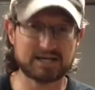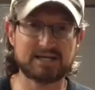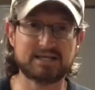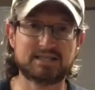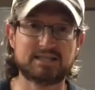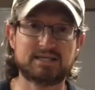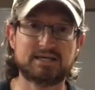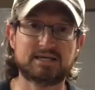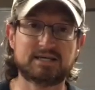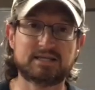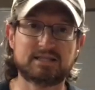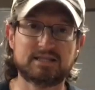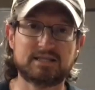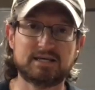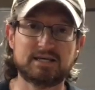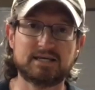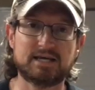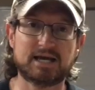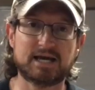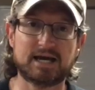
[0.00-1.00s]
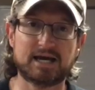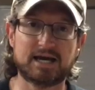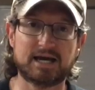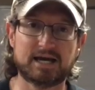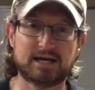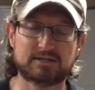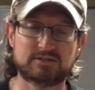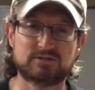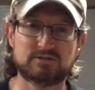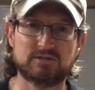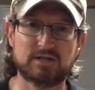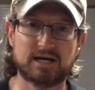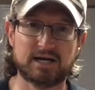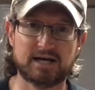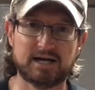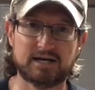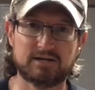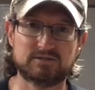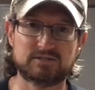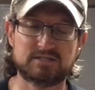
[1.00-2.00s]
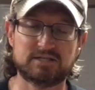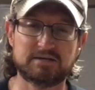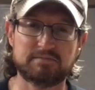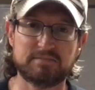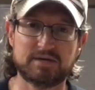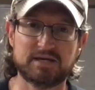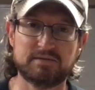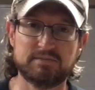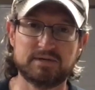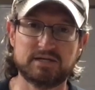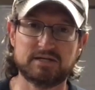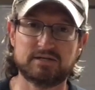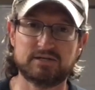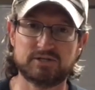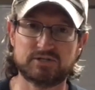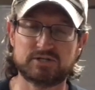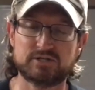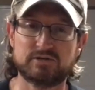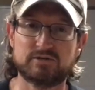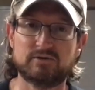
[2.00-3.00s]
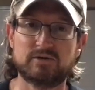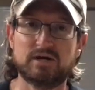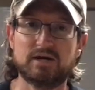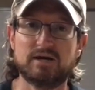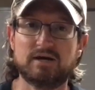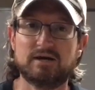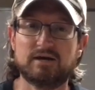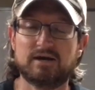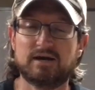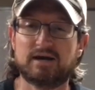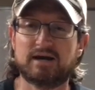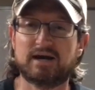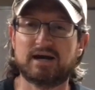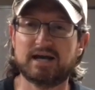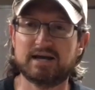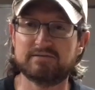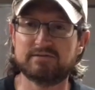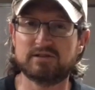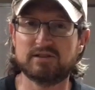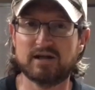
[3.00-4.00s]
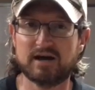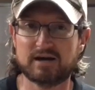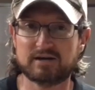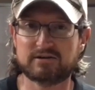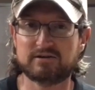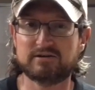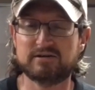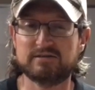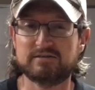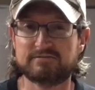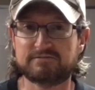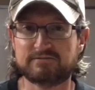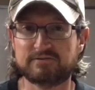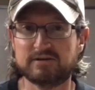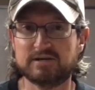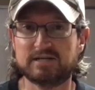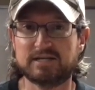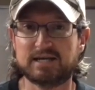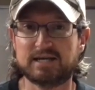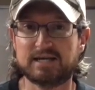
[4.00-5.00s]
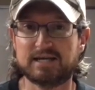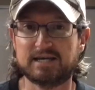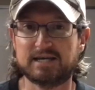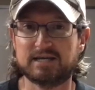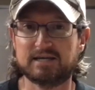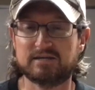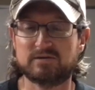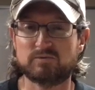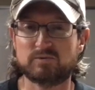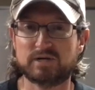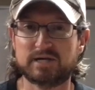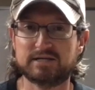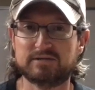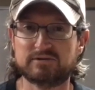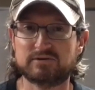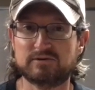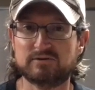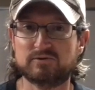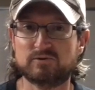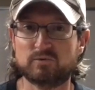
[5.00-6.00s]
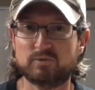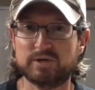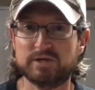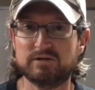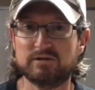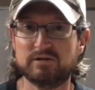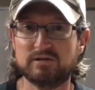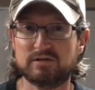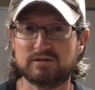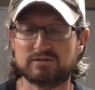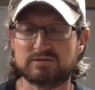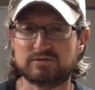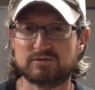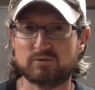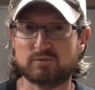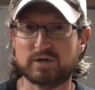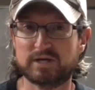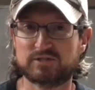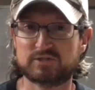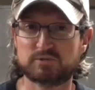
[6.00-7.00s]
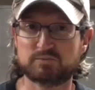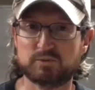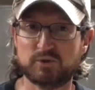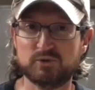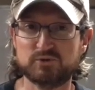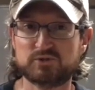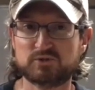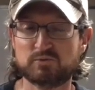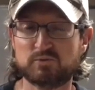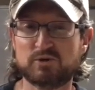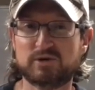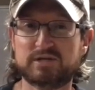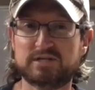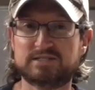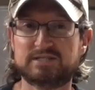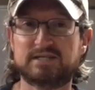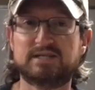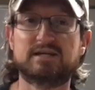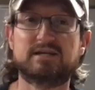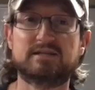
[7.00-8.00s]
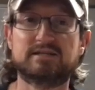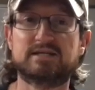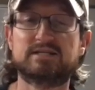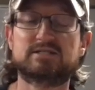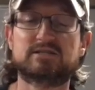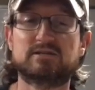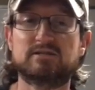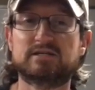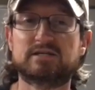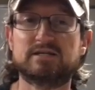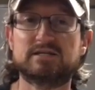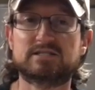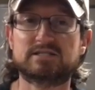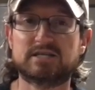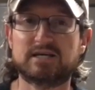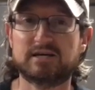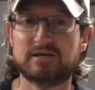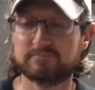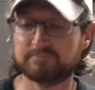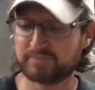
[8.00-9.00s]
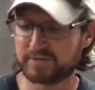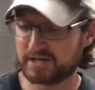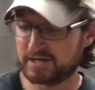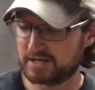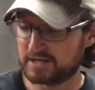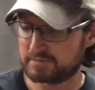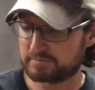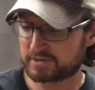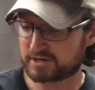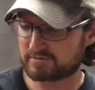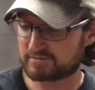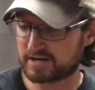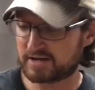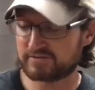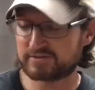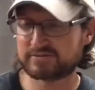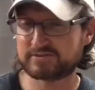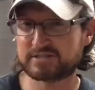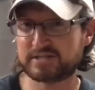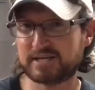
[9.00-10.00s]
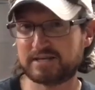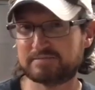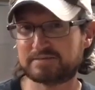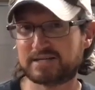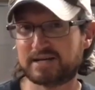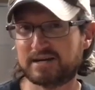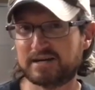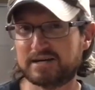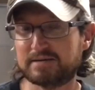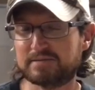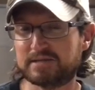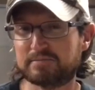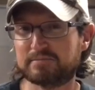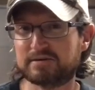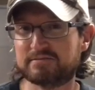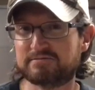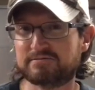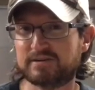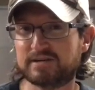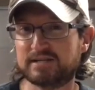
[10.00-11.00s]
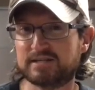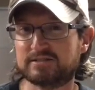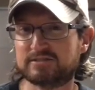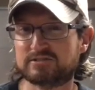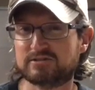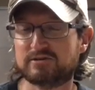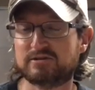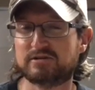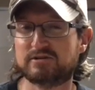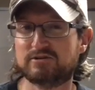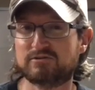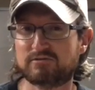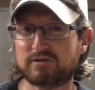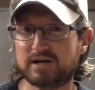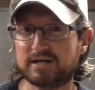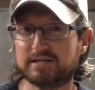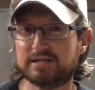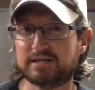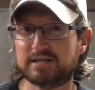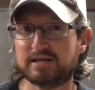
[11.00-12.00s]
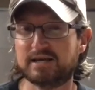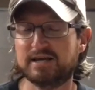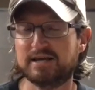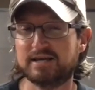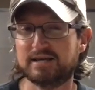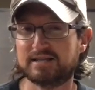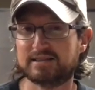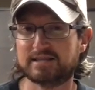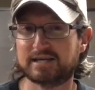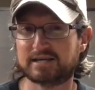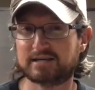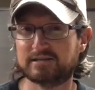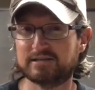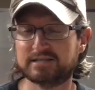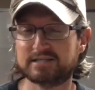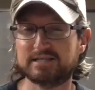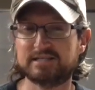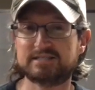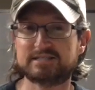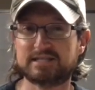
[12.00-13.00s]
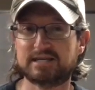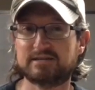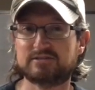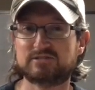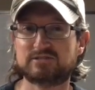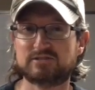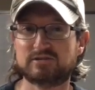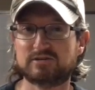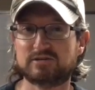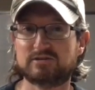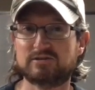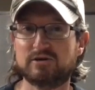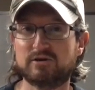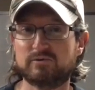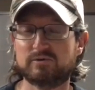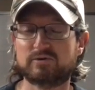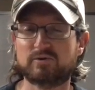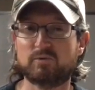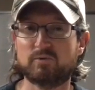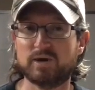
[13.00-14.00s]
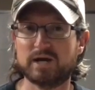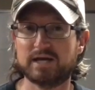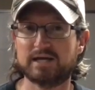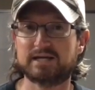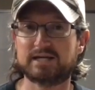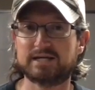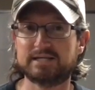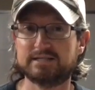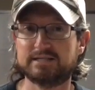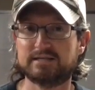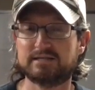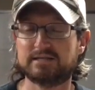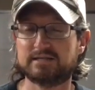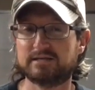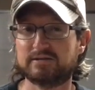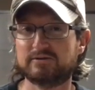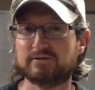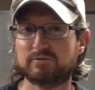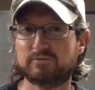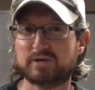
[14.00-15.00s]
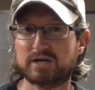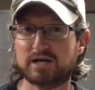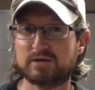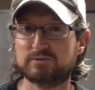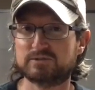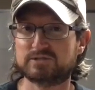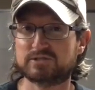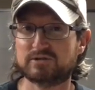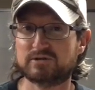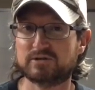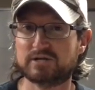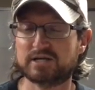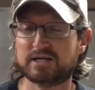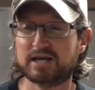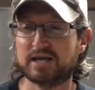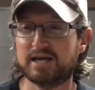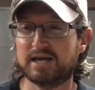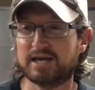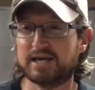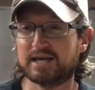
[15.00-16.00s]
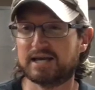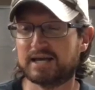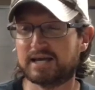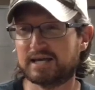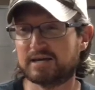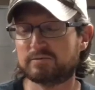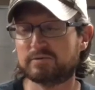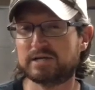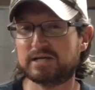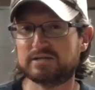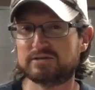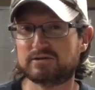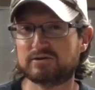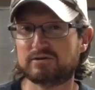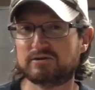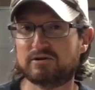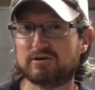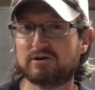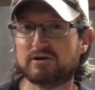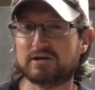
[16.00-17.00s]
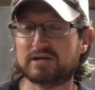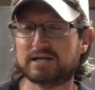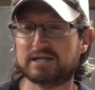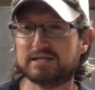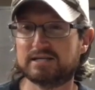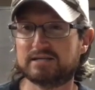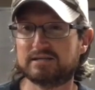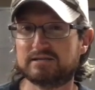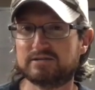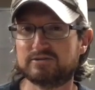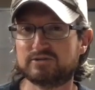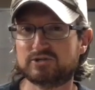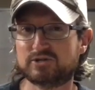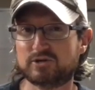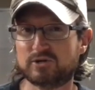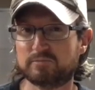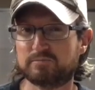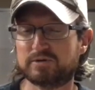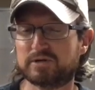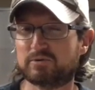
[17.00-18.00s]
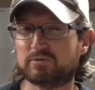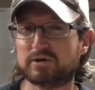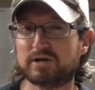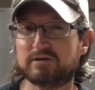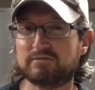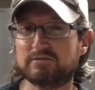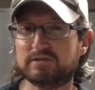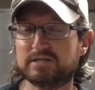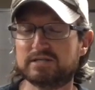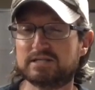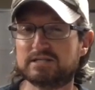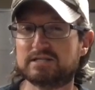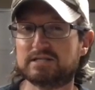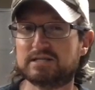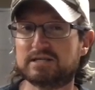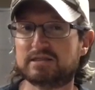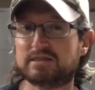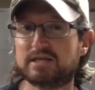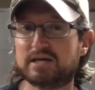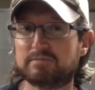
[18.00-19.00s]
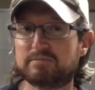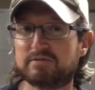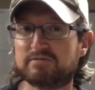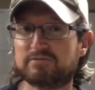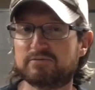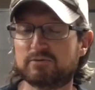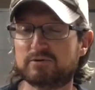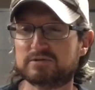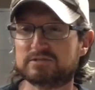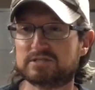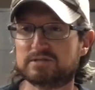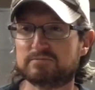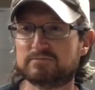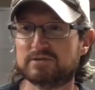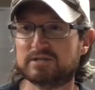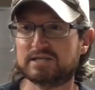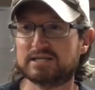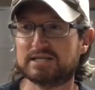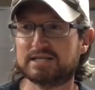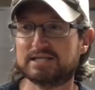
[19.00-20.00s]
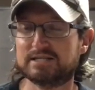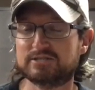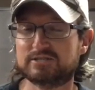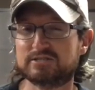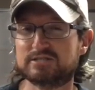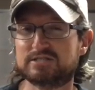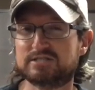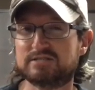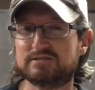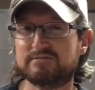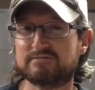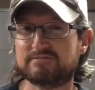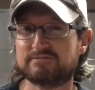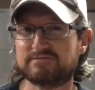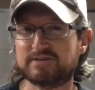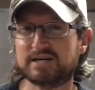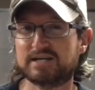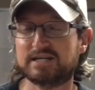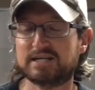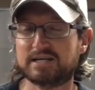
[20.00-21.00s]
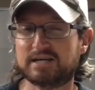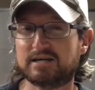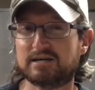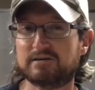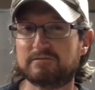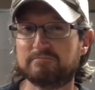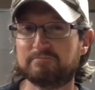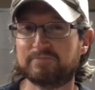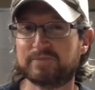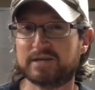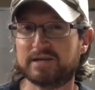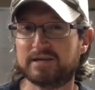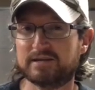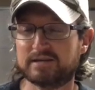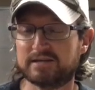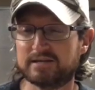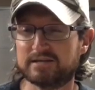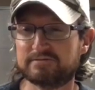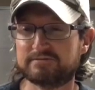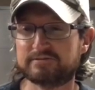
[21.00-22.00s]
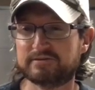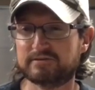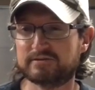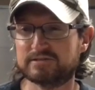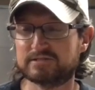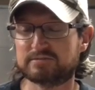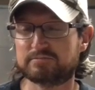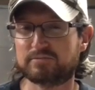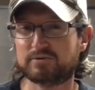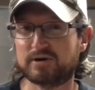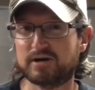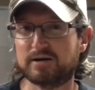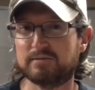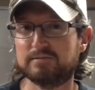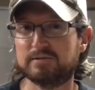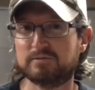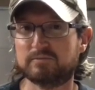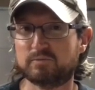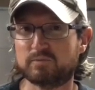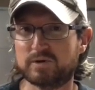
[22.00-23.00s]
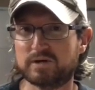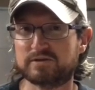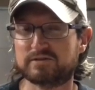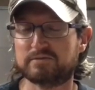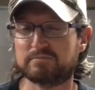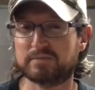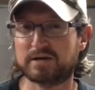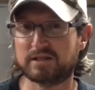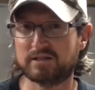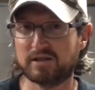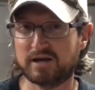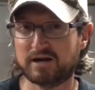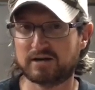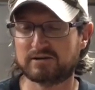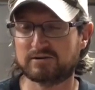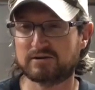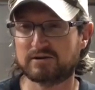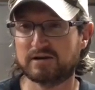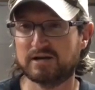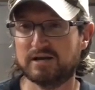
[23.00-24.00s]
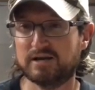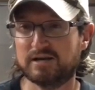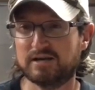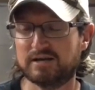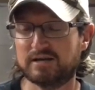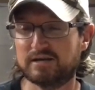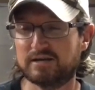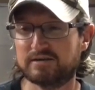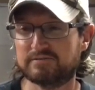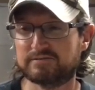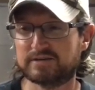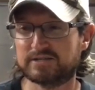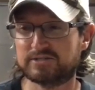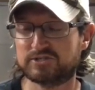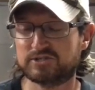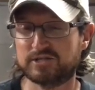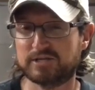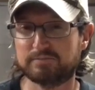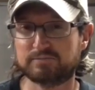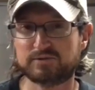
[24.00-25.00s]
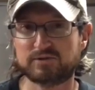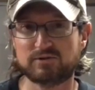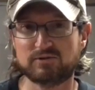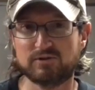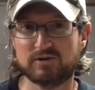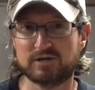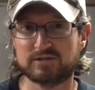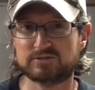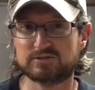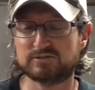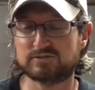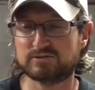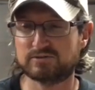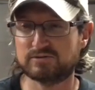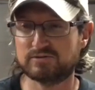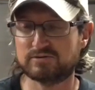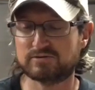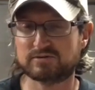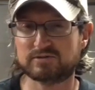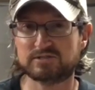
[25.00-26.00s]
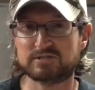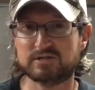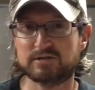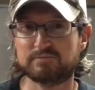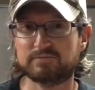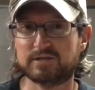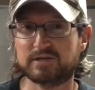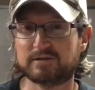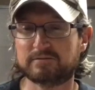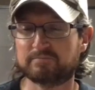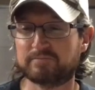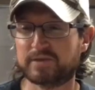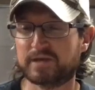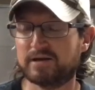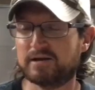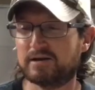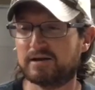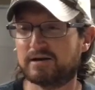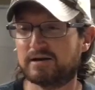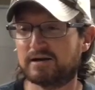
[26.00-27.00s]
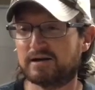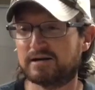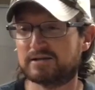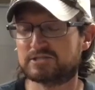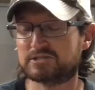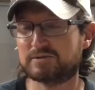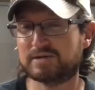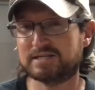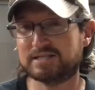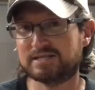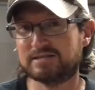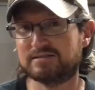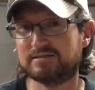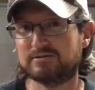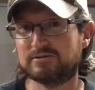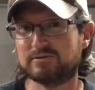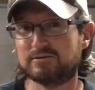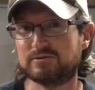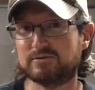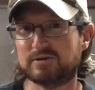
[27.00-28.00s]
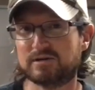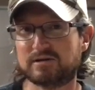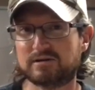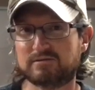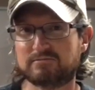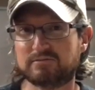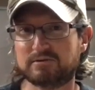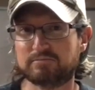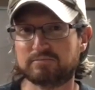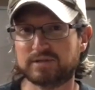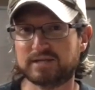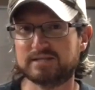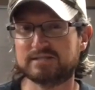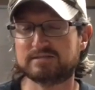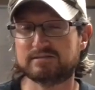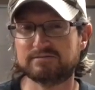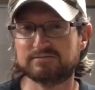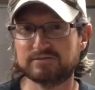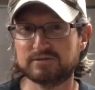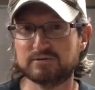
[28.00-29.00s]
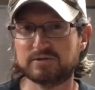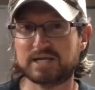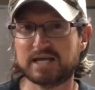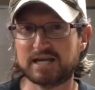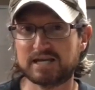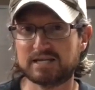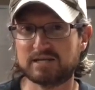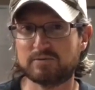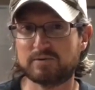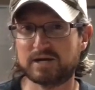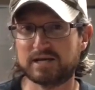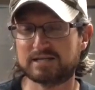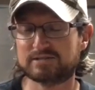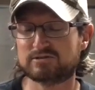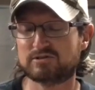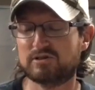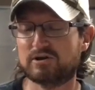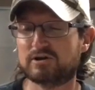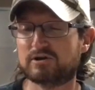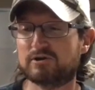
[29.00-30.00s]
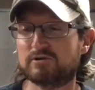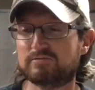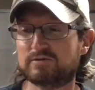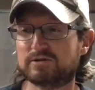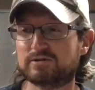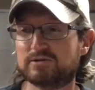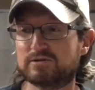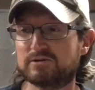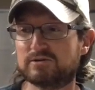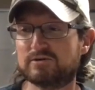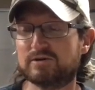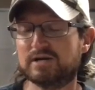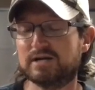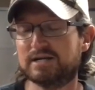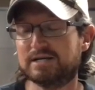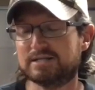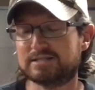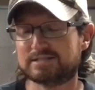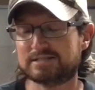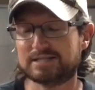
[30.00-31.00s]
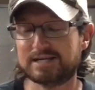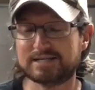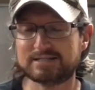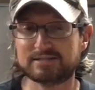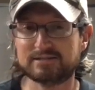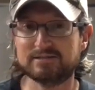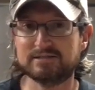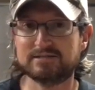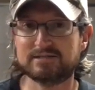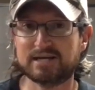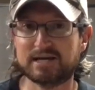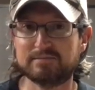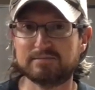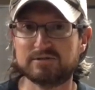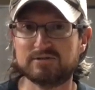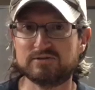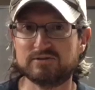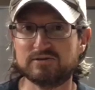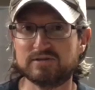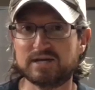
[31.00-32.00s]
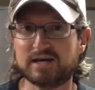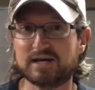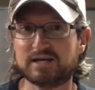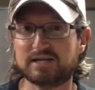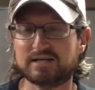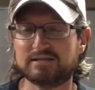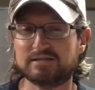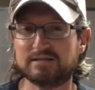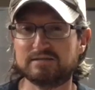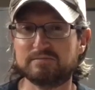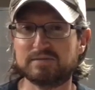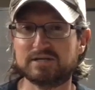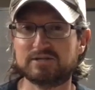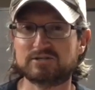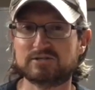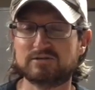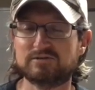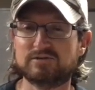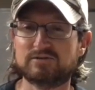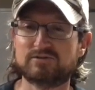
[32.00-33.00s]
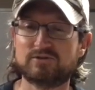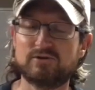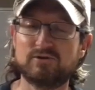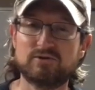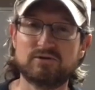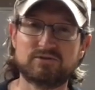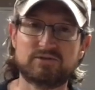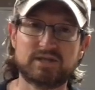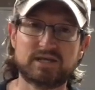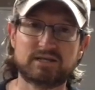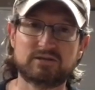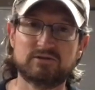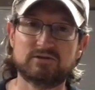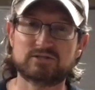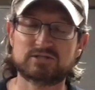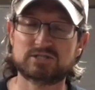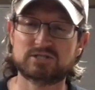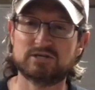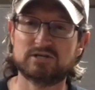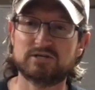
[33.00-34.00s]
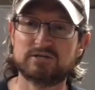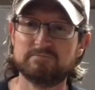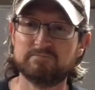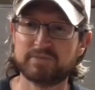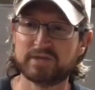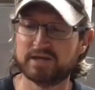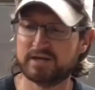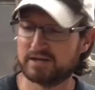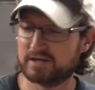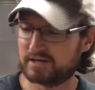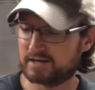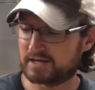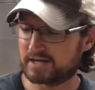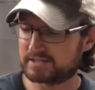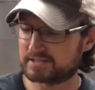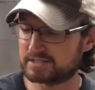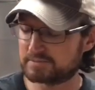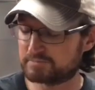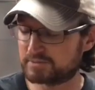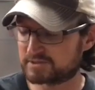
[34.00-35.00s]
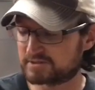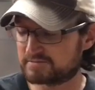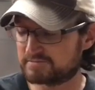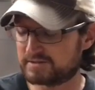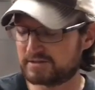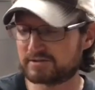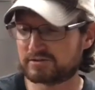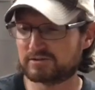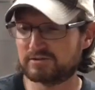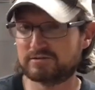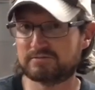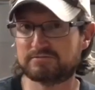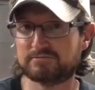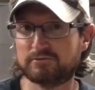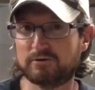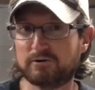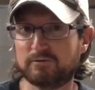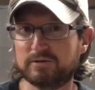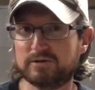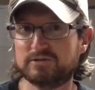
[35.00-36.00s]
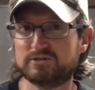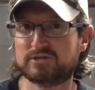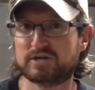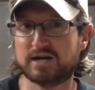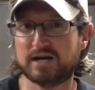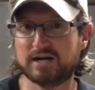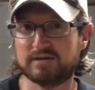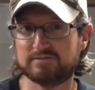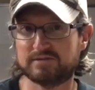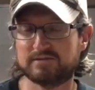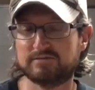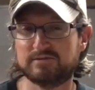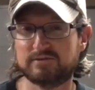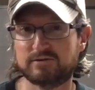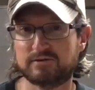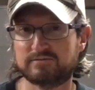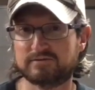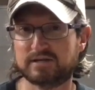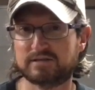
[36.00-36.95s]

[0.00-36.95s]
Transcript: I think the axle housing may be an issue. I have a locker in the front, and when I turn the wheel, the way it's supposed to work is I get a nice clicking sound. But around the same time that my front end started grinding, that clicking sound started going away, and I didn't hear it when I was turning. And when I turn hard, I get chirping, where I really didn't get that before. So I'm really interested in finding out if there is a problem with my locker, if I chipped or lost a tooth or something. So I need to replace the fluid anyway. It's long overdue. So now's a good time to do that. I need to make sure that the whole thing looks good. I did put the vehicle in four-wheel drive, even though I've